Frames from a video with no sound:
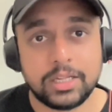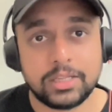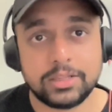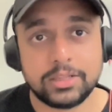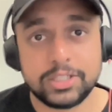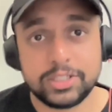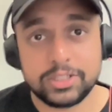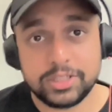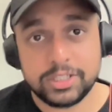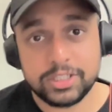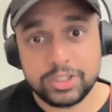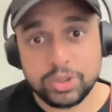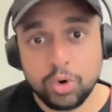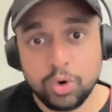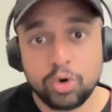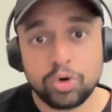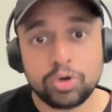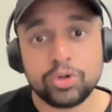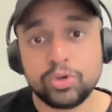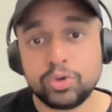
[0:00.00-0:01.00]
This
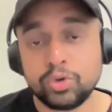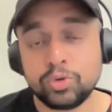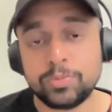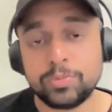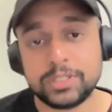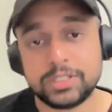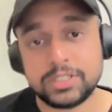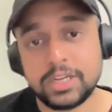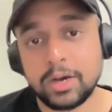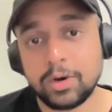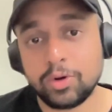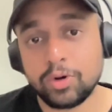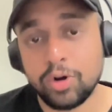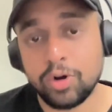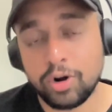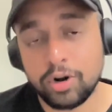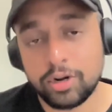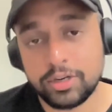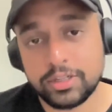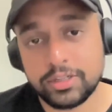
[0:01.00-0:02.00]
whole group is now
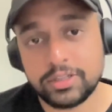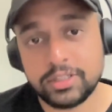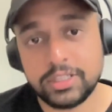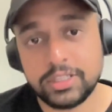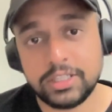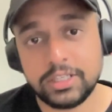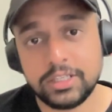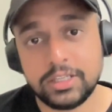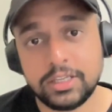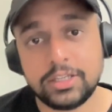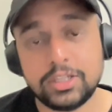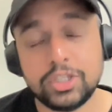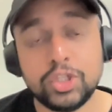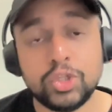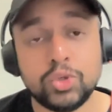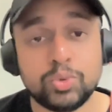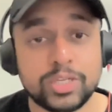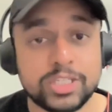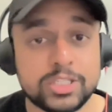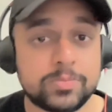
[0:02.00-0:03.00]
called the
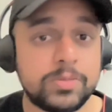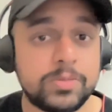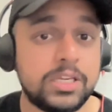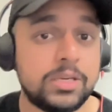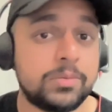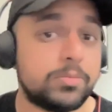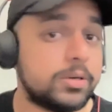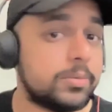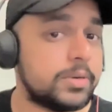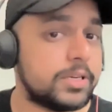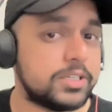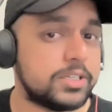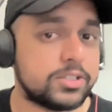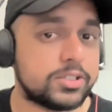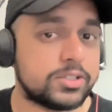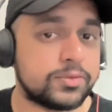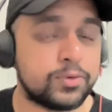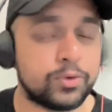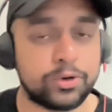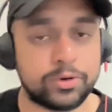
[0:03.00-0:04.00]
USB
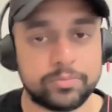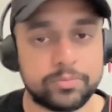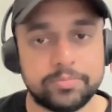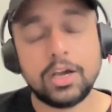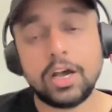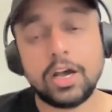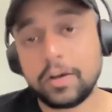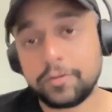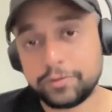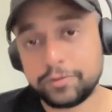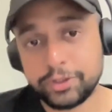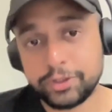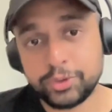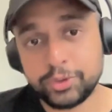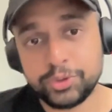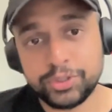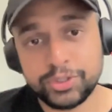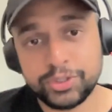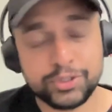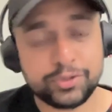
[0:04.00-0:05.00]
Implementers Forum. After
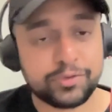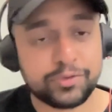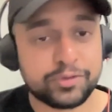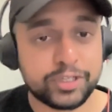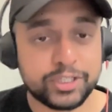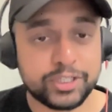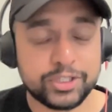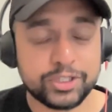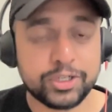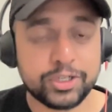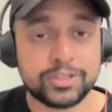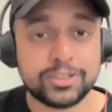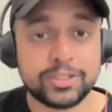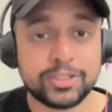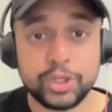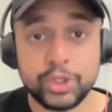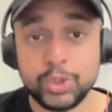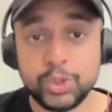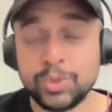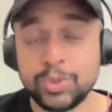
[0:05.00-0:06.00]
2 years of
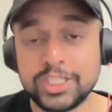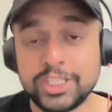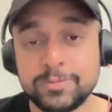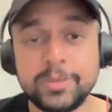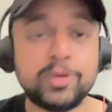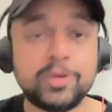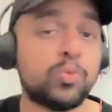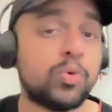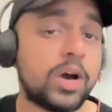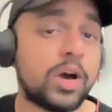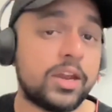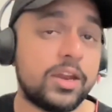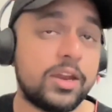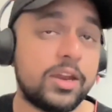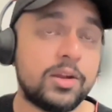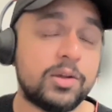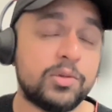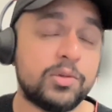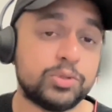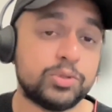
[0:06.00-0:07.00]
research, USB
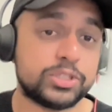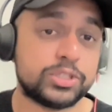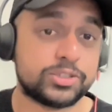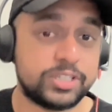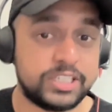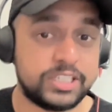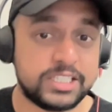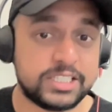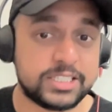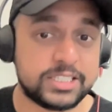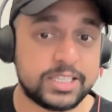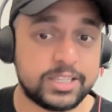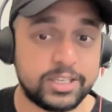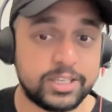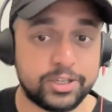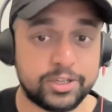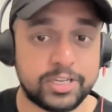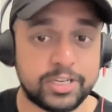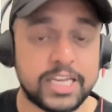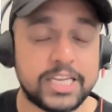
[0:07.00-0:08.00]
1 was released in
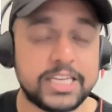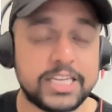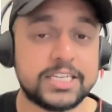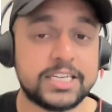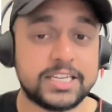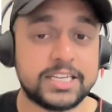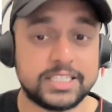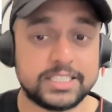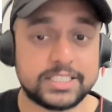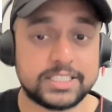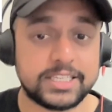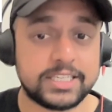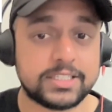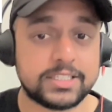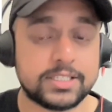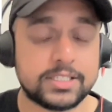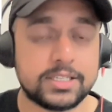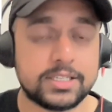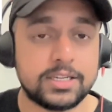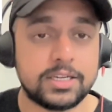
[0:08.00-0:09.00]
the year
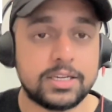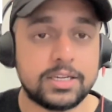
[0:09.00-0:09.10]
1996.